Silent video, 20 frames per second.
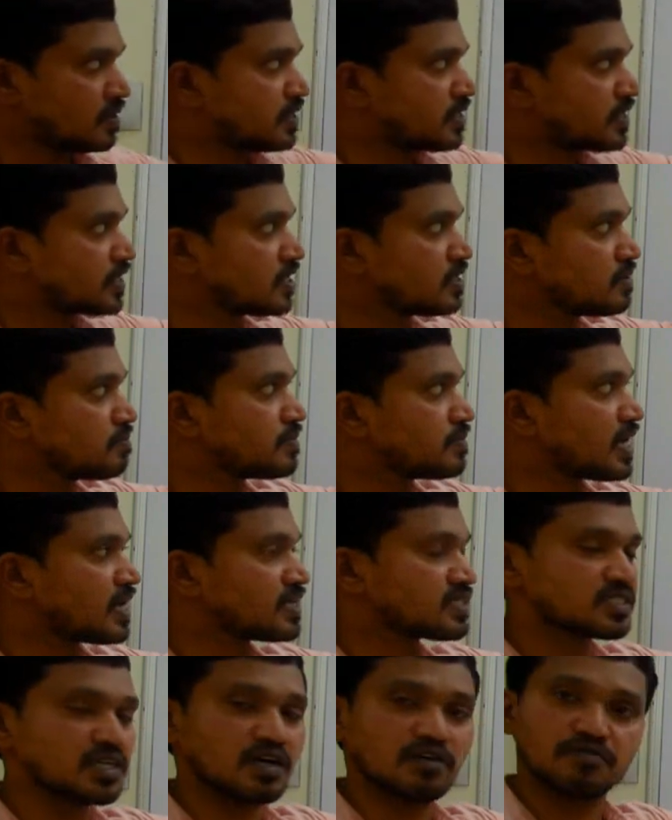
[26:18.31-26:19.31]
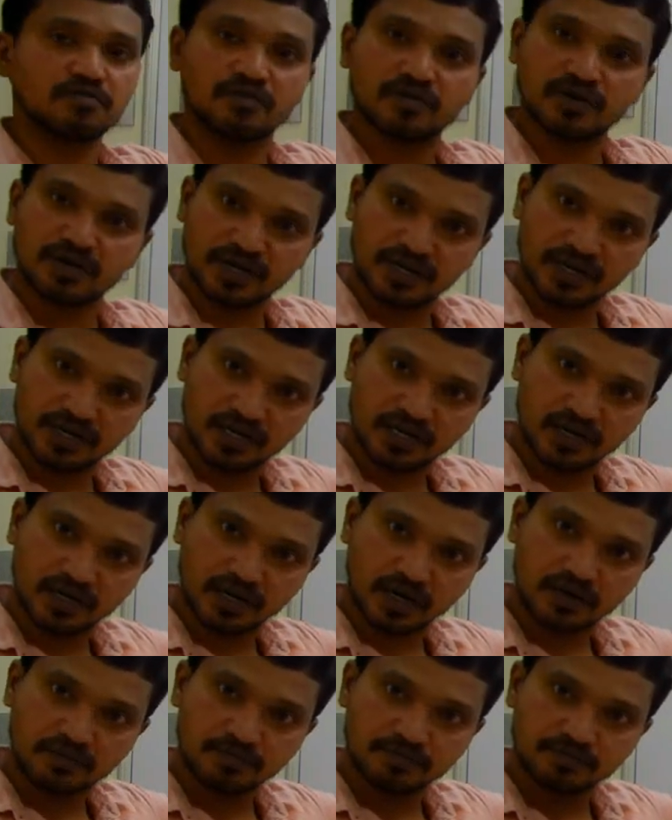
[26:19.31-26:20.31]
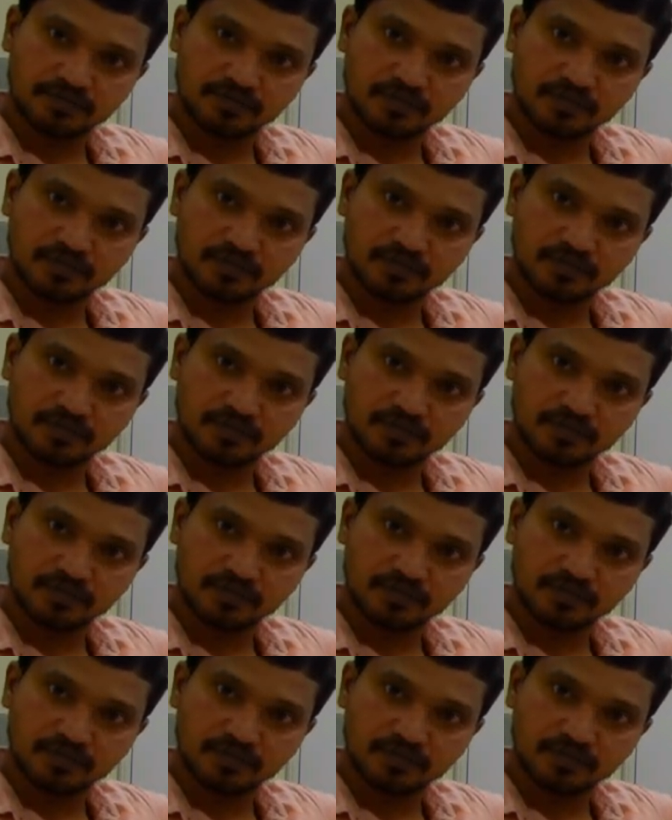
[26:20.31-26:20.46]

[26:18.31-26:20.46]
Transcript: Deep branch of radial nerve